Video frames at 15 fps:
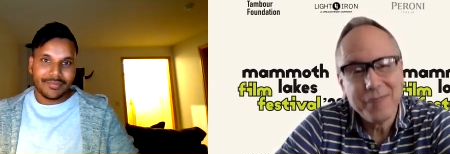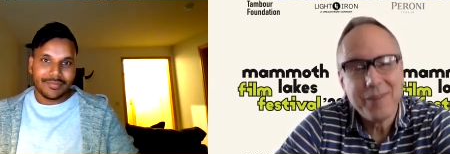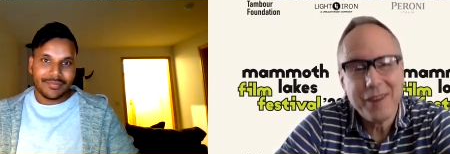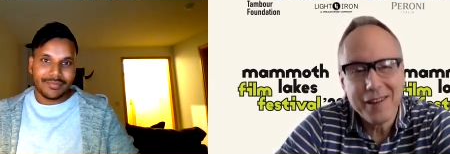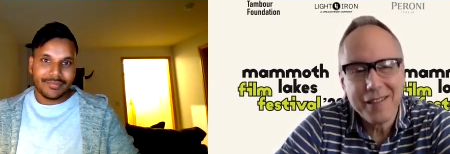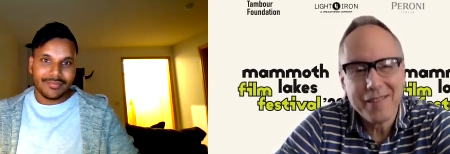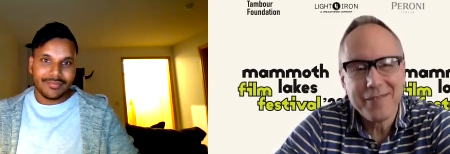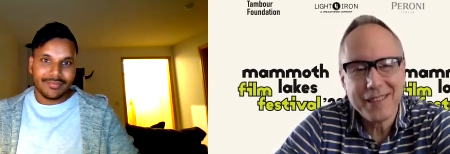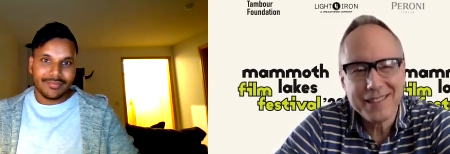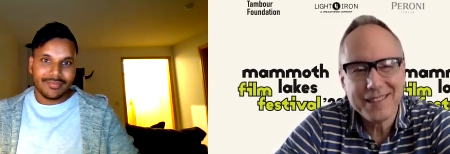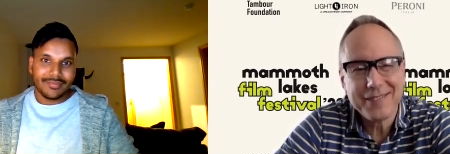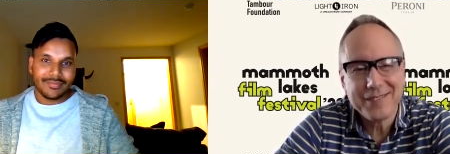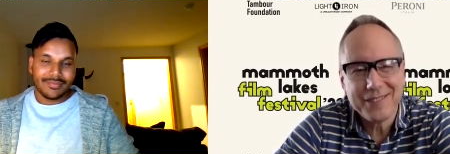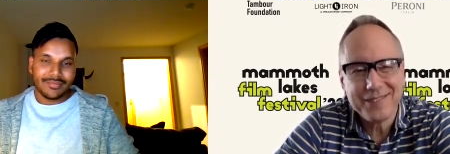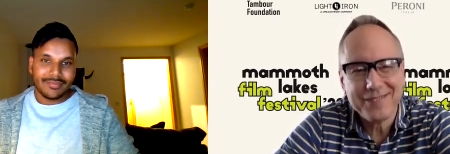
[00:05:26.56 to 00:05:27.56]
Speaker 1: part of the
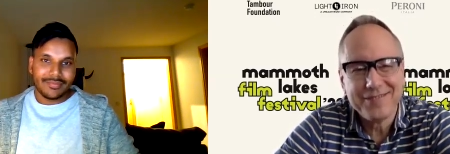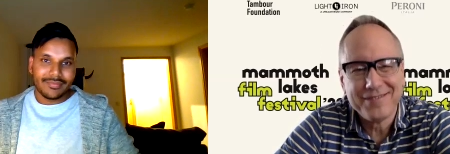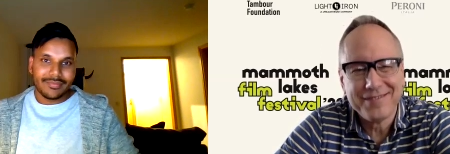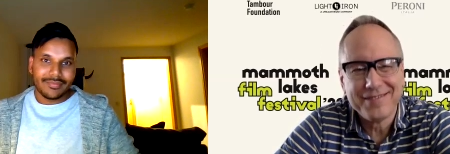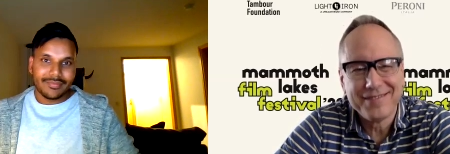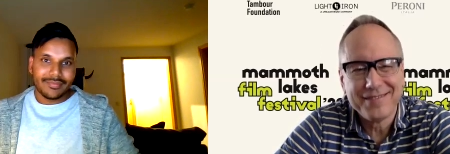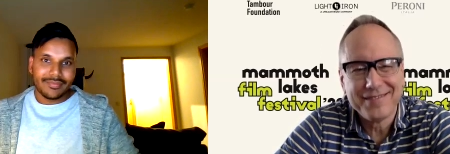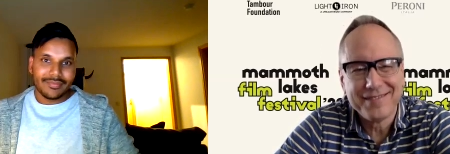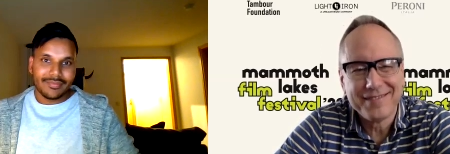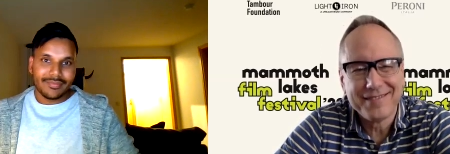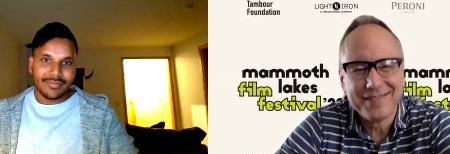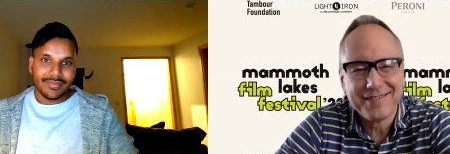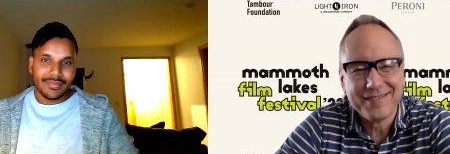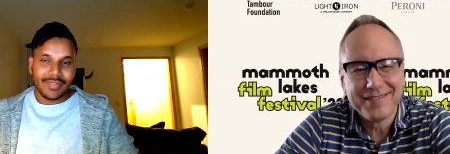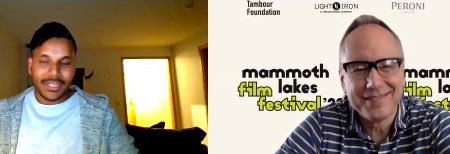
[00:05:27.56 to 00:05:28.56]
festival.
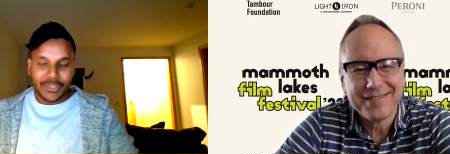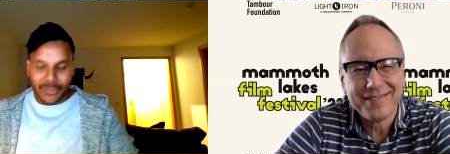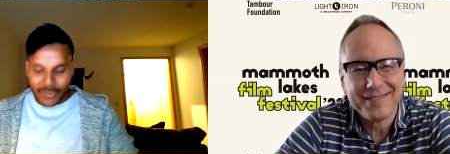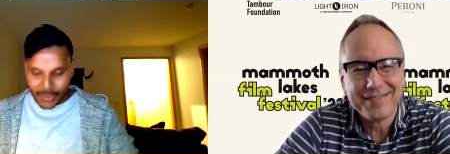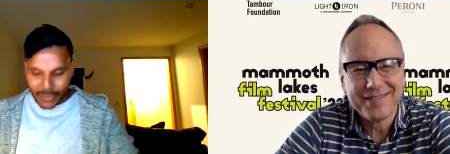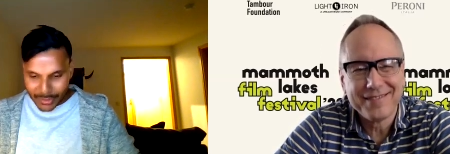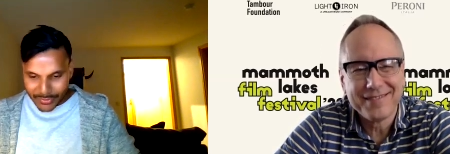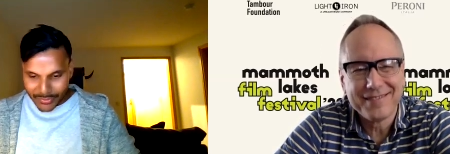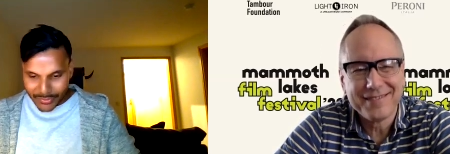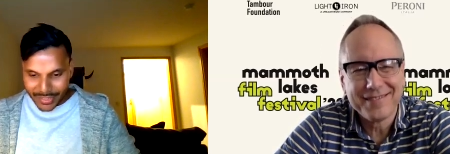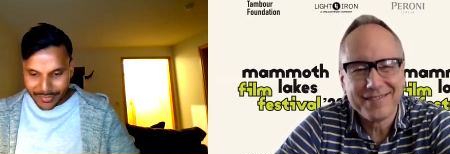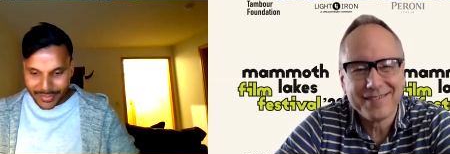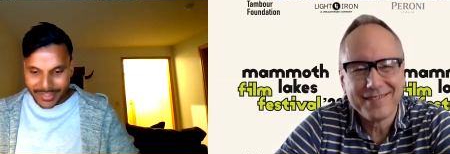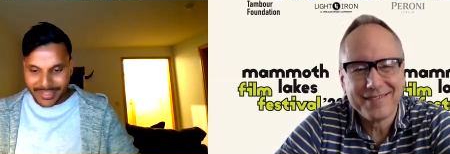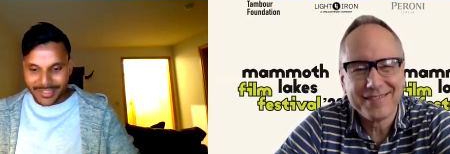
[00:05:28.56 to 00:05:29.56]
Speaker 2: Thank you so much for
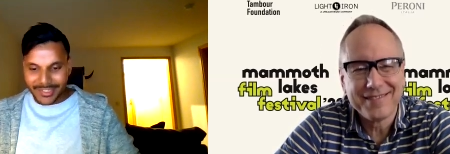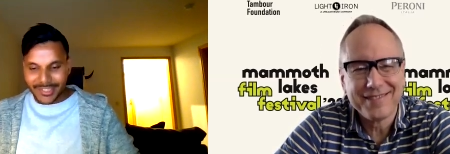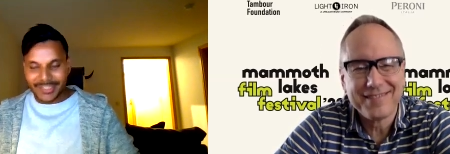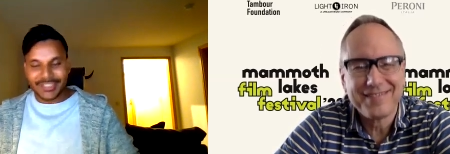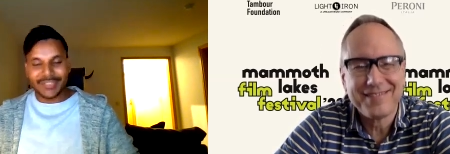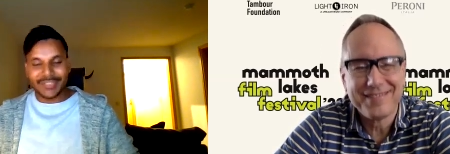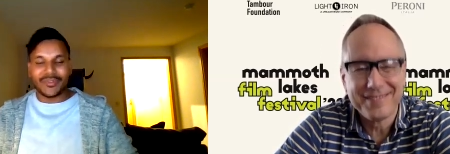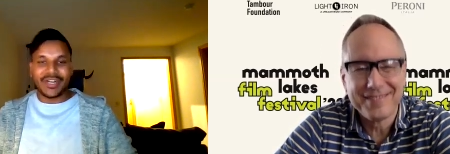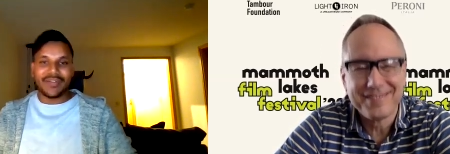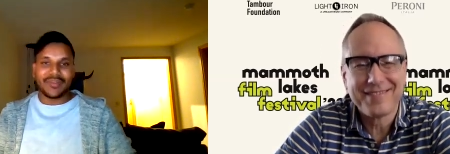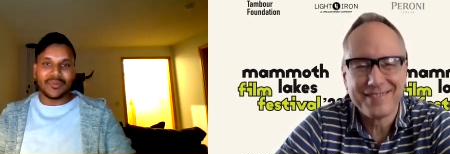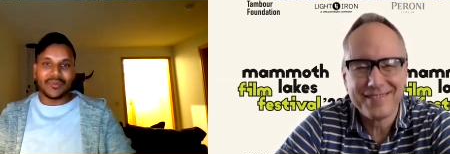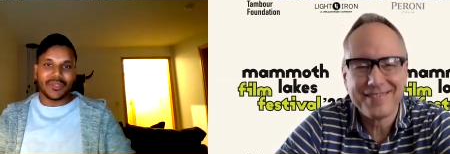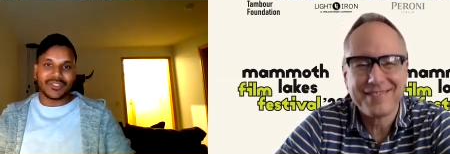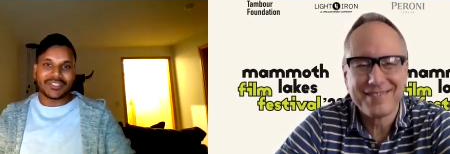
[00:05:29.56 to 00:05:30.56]
having us and for
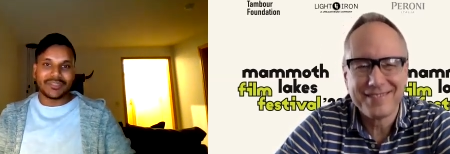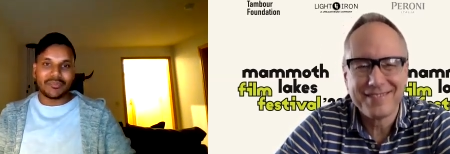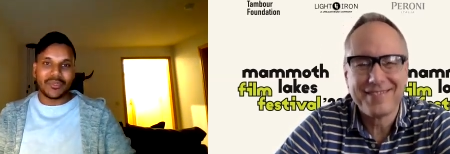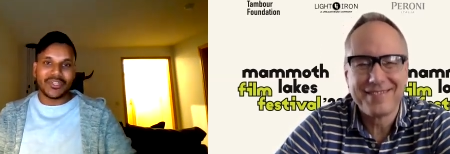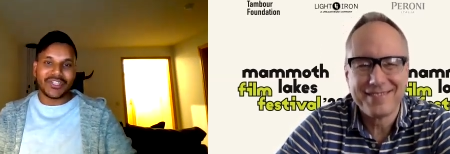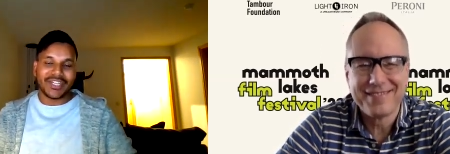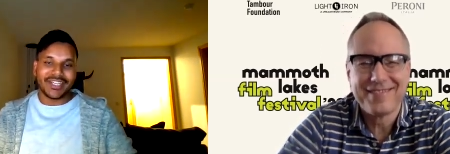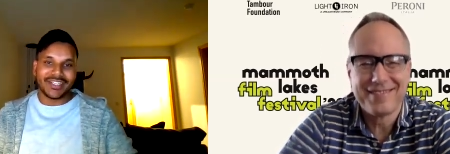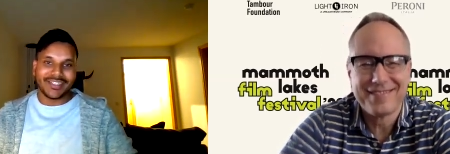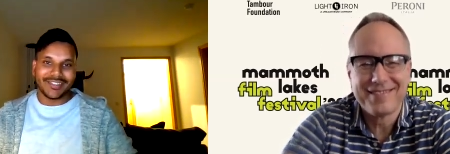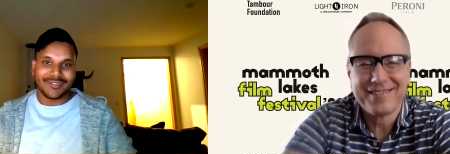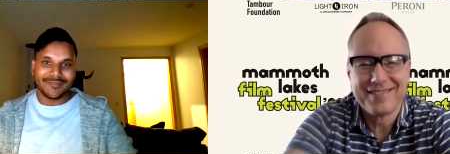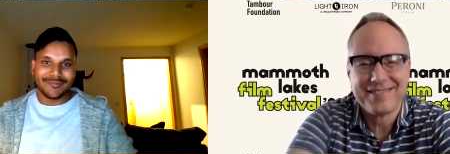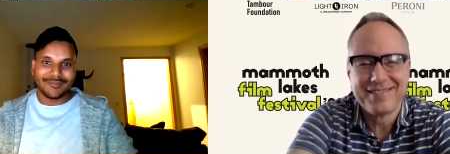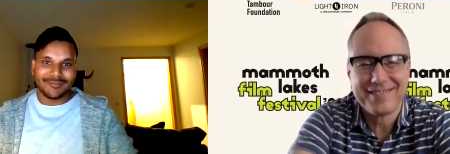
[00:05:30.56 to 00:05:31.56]
having Wash. Appreciate it.
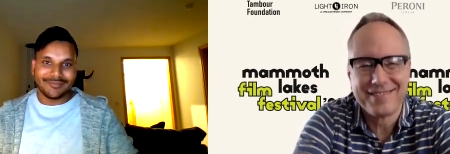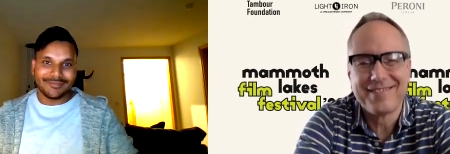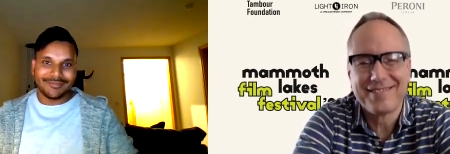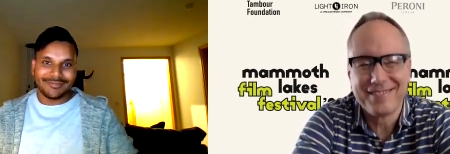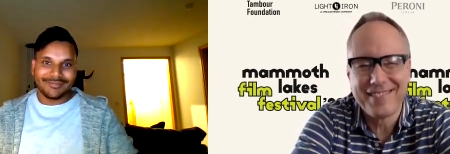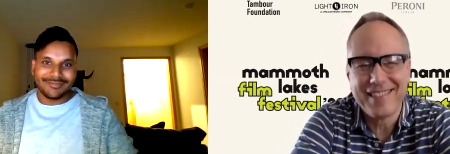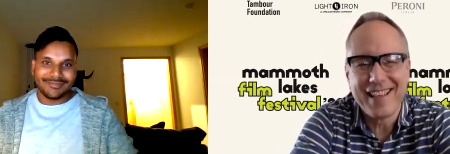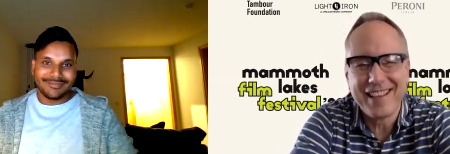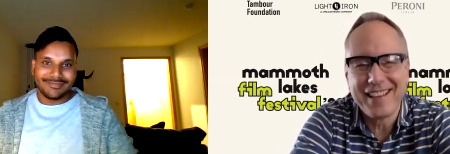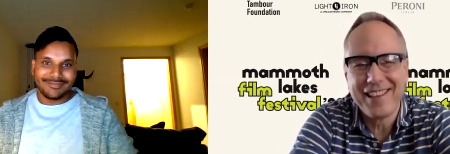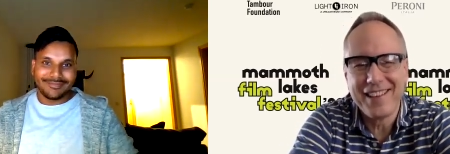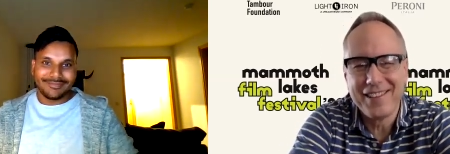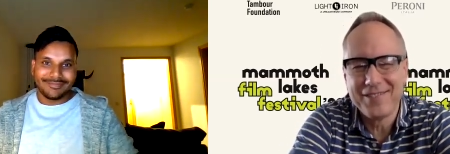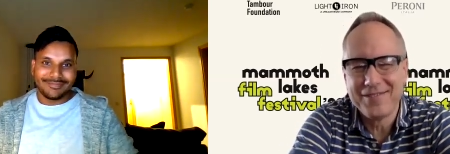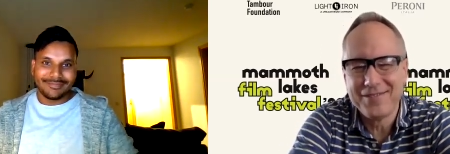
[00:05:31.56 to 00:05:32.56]
Thank
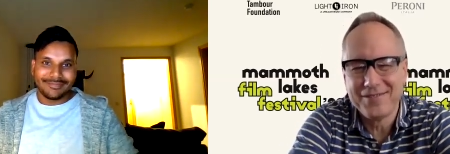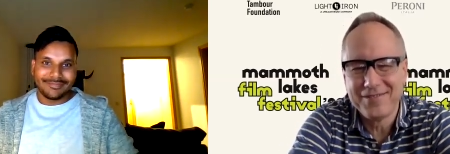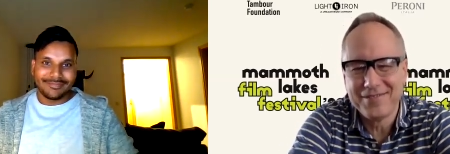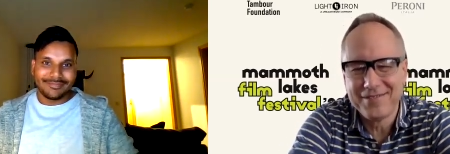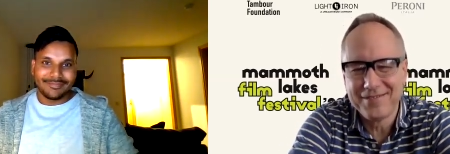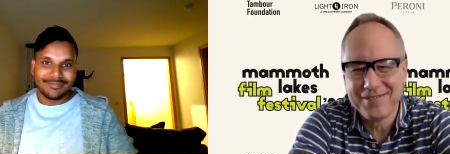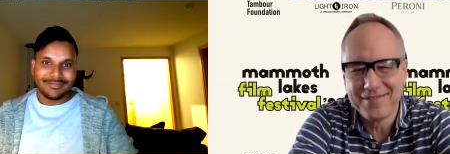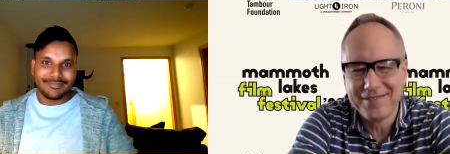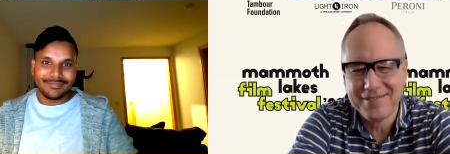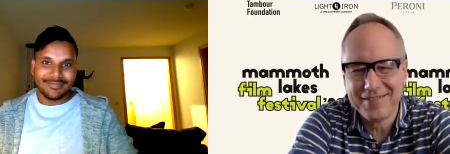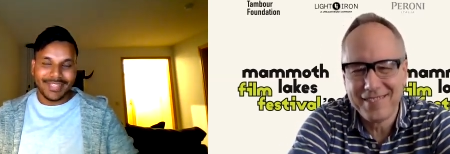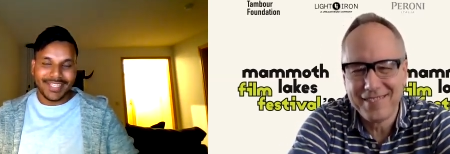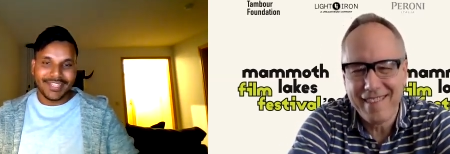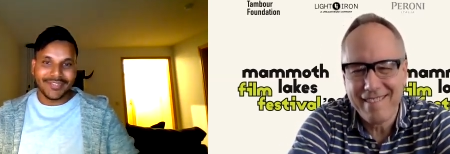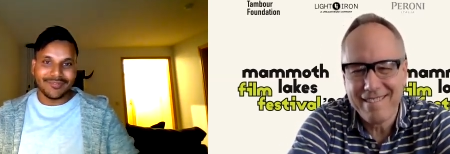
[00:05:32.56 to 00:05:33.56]
you.
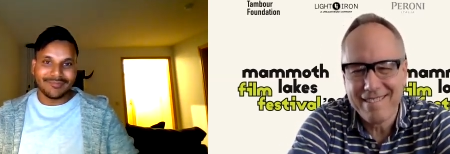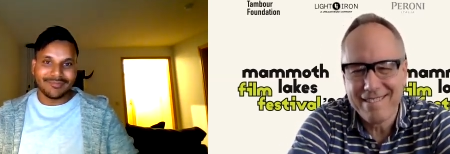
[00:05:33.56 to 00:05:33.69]
Thank you.